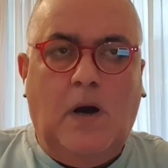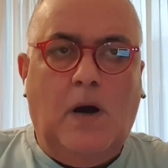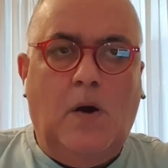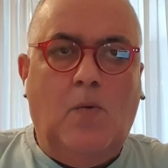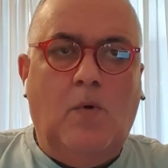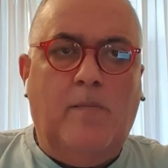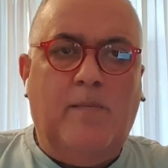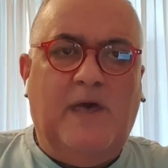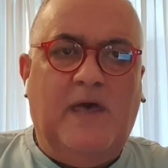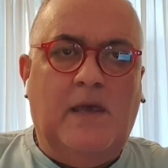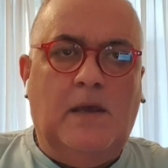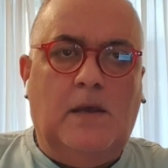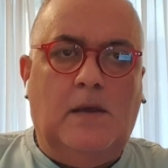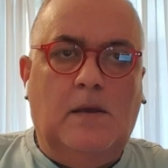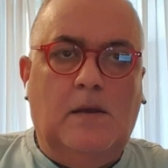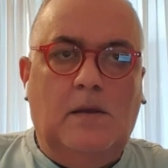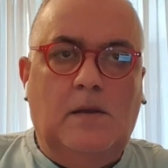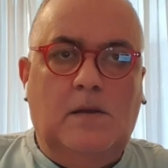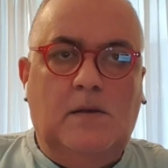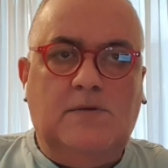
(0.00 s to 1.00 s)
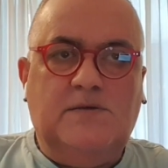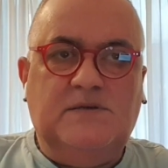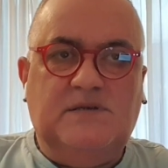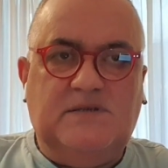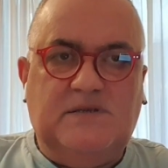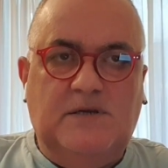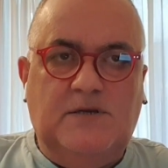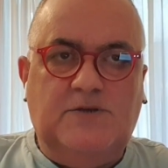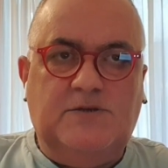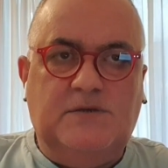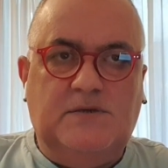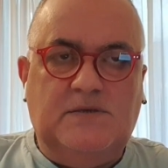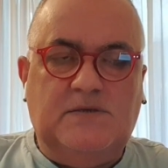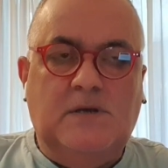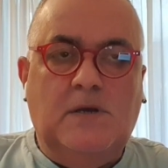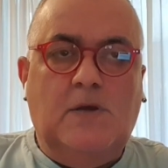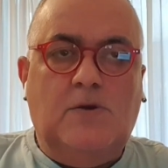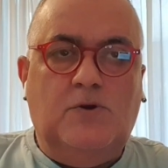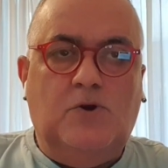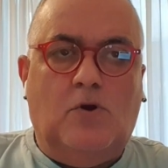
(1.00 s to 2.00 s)
how we make
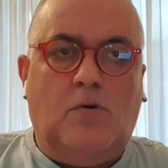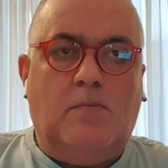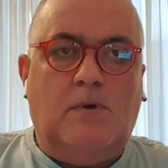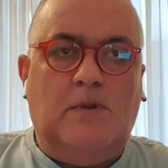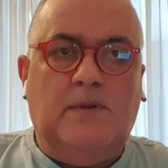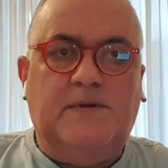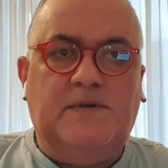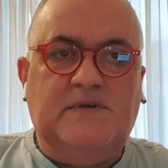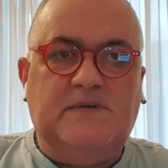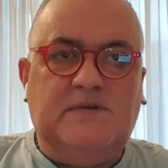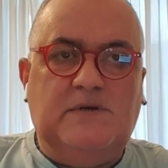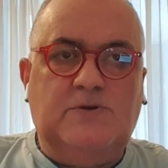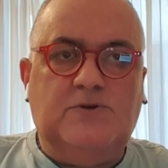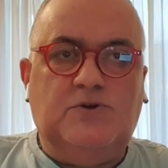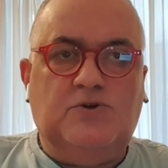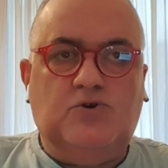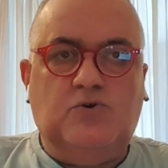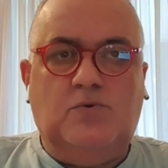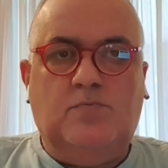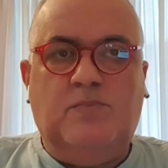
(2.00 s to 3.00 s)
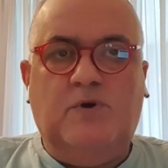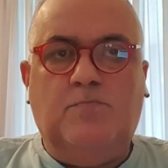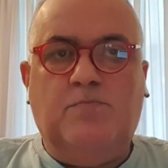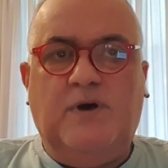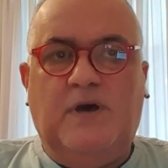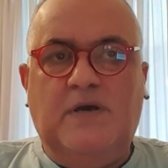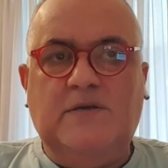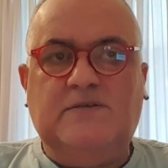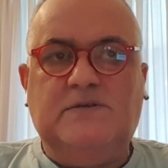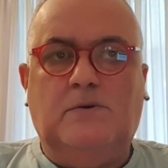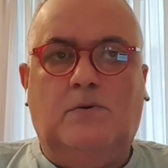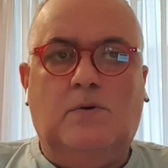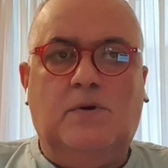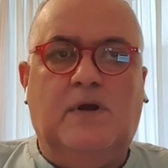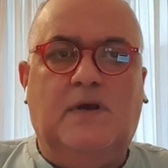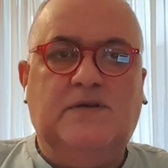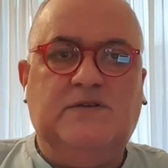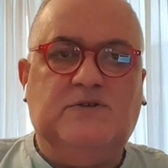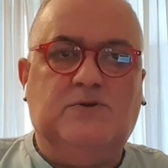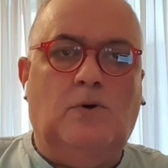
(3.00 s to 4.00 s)
decisions. Normally, decisions should be based
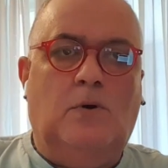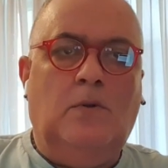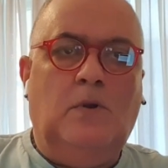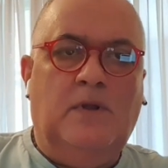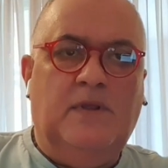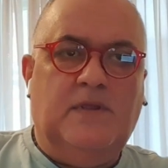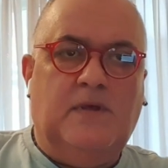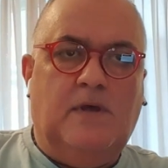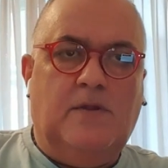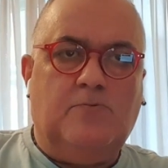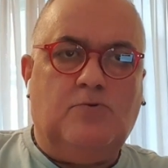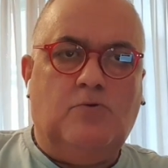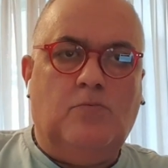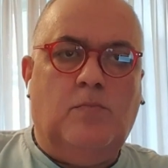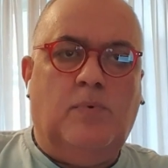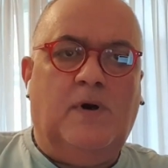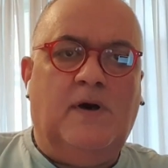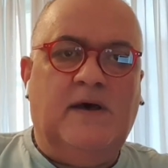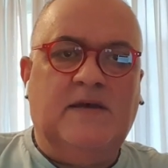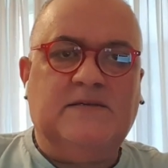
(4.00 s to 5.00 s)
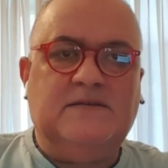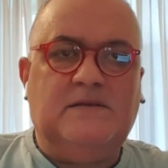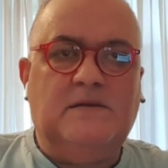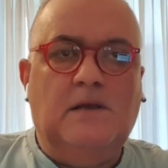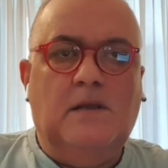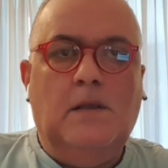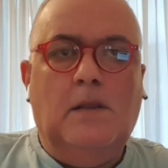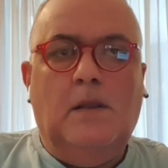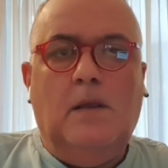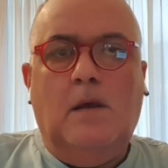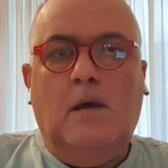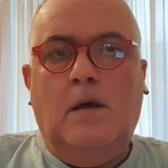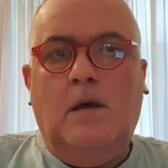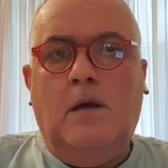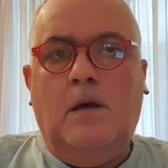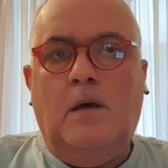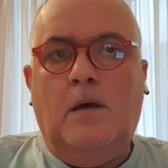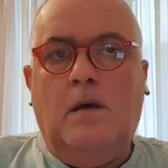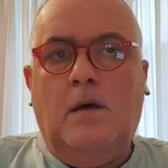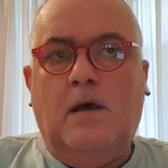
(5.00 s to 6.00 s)
on a solid and robust
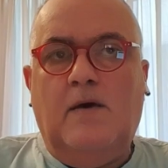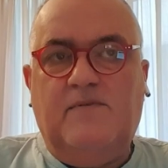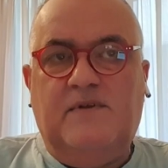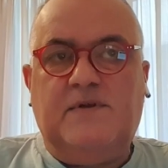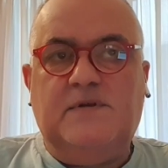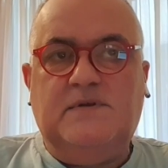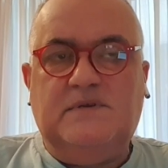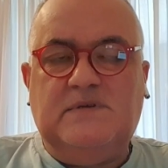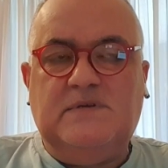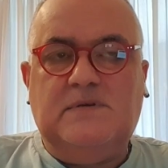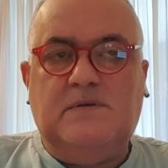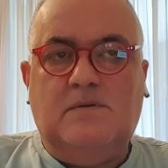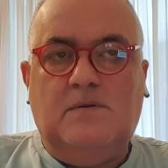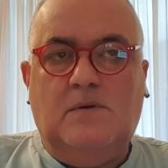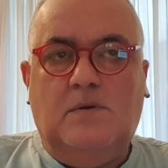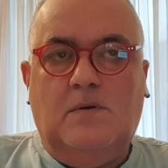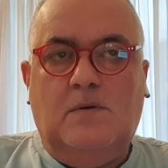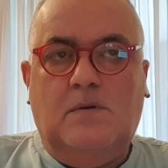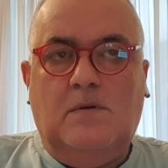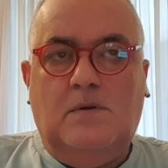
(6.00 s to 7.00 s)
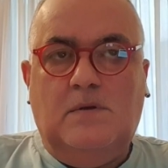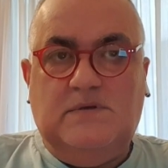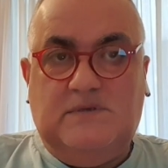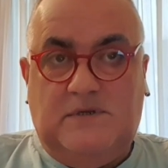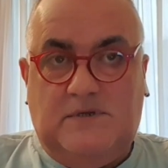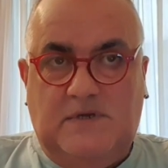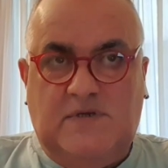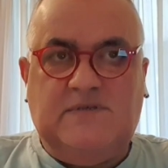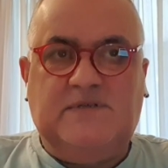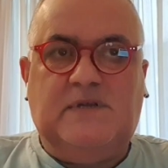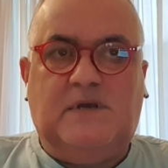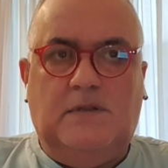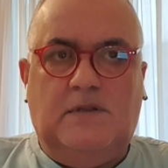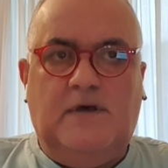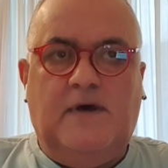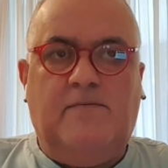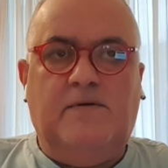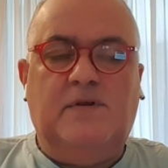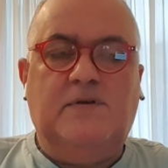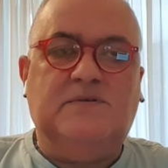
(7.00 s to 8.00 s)
evidence,
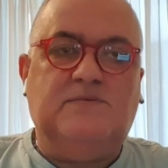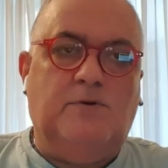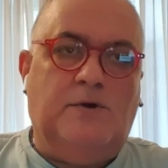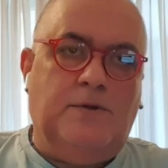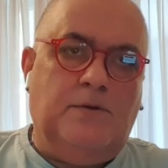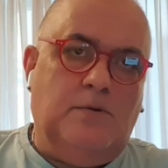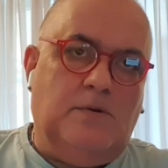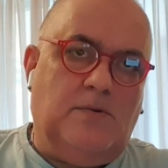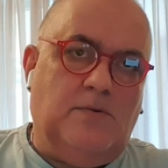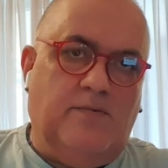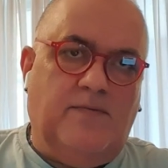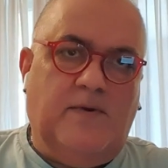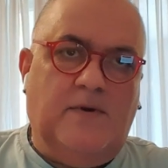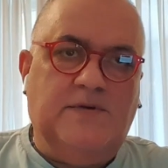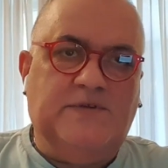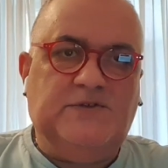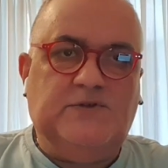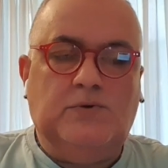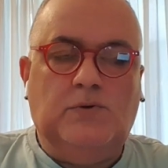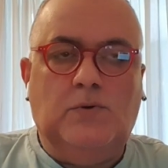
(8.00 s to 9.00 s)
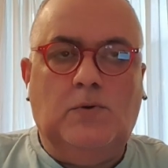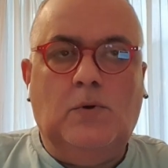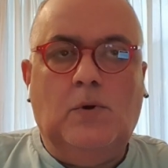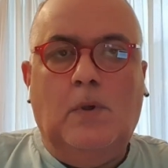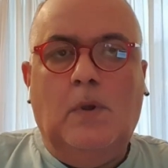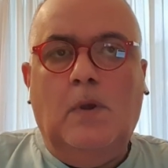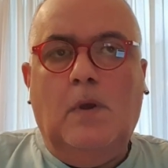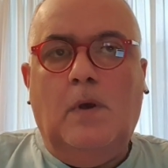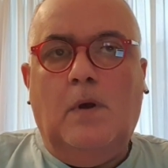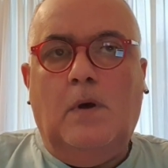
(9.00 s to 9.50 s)
statistical evidence, whether it refers to